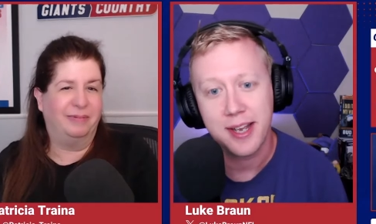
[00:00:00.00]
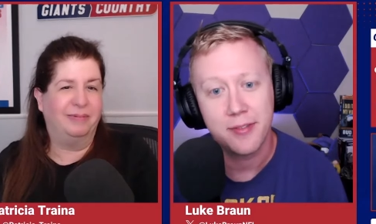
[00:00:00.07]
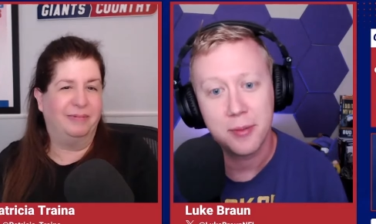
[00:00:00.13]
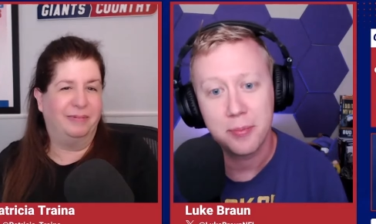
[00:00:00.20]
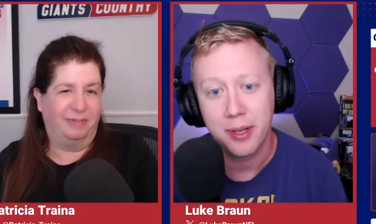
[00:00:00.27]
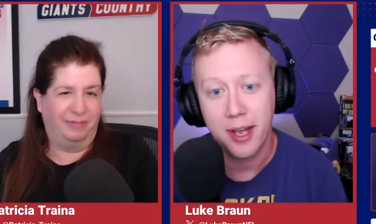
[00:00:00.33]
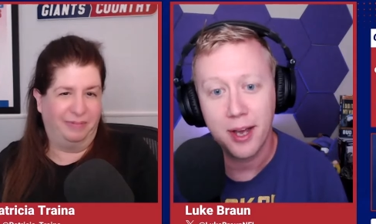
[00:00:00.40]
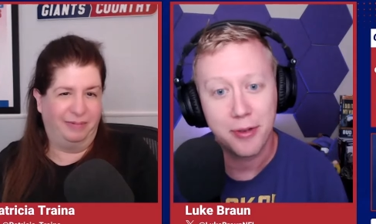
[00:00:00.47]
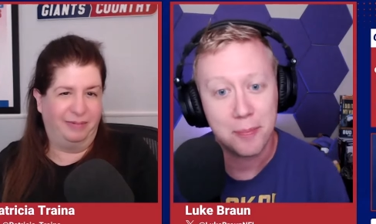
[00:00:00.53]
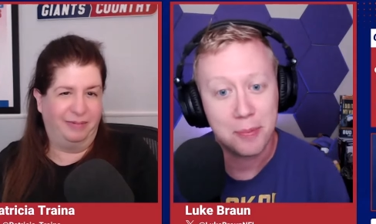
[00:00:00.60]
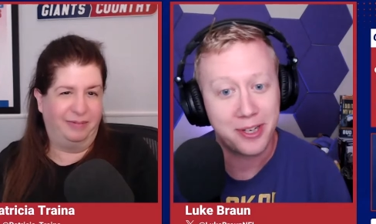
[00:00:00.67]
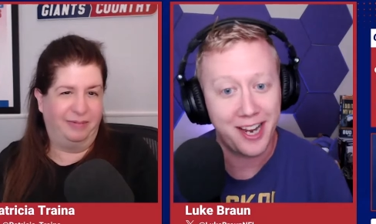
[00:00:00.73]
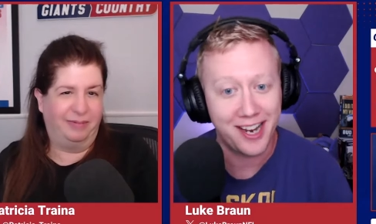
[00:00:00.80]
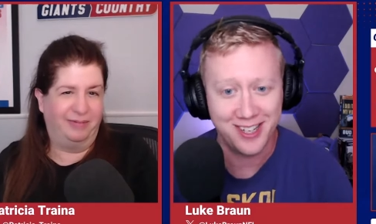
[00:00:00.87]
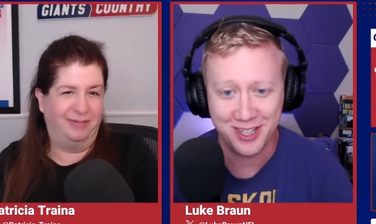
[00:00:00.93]
Speaker 1: any playoff
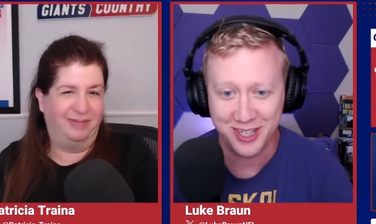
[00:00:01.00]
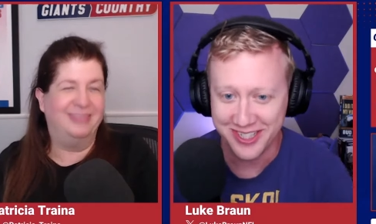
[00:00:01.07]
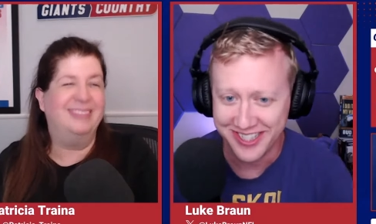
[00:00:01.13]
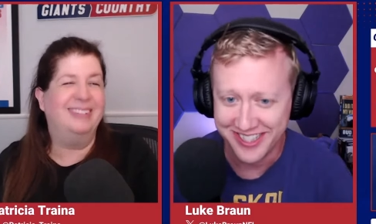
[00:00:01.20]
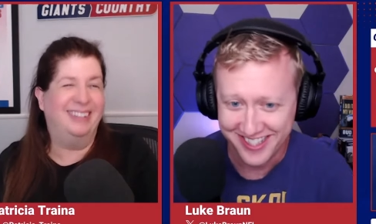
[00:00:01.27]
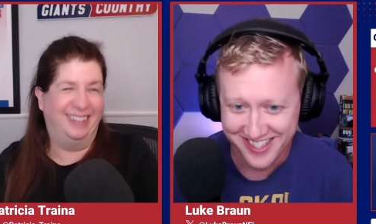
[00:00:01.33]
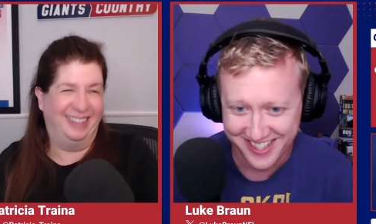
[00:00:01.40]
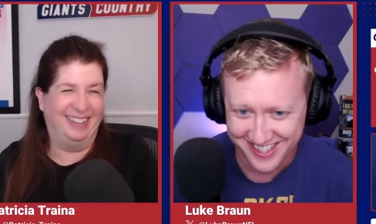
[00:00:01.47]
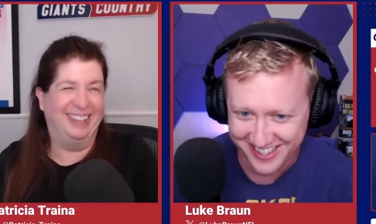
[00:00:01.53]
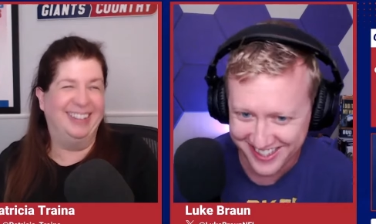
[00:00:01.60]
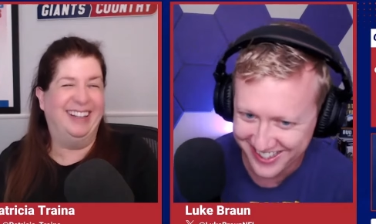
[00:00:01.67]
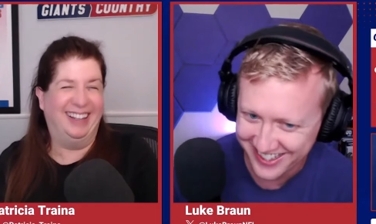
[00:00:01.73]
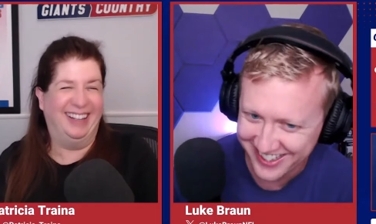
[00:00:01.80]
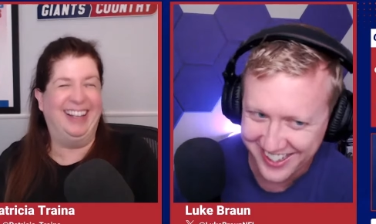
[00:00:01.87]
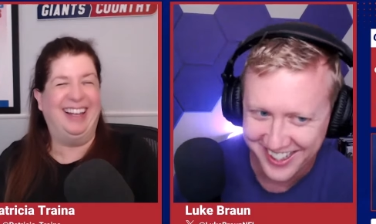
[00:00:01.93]
implications.
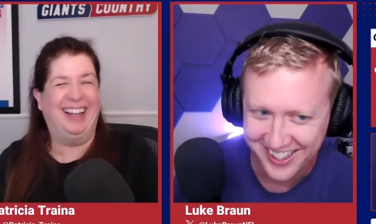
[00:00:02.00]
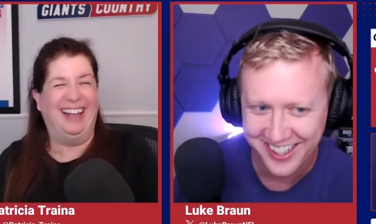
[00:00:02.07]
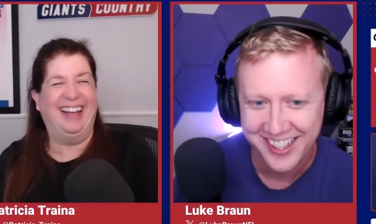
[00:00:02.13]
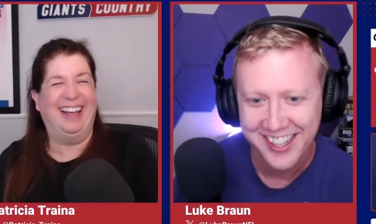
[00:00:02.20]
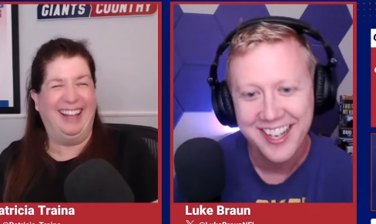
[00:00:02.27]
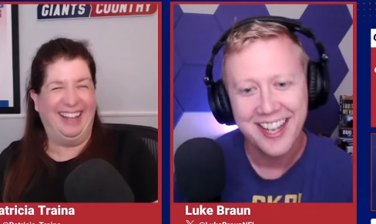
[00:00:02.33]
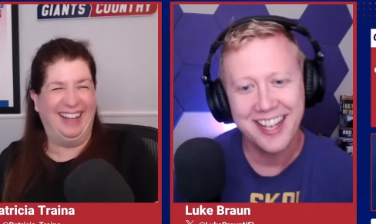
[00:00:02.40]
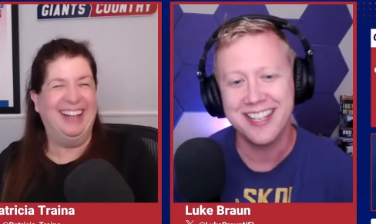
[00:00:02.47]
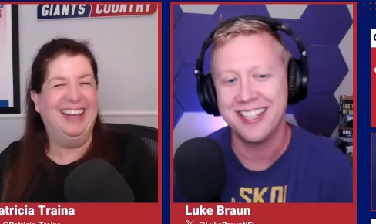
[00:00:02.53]
It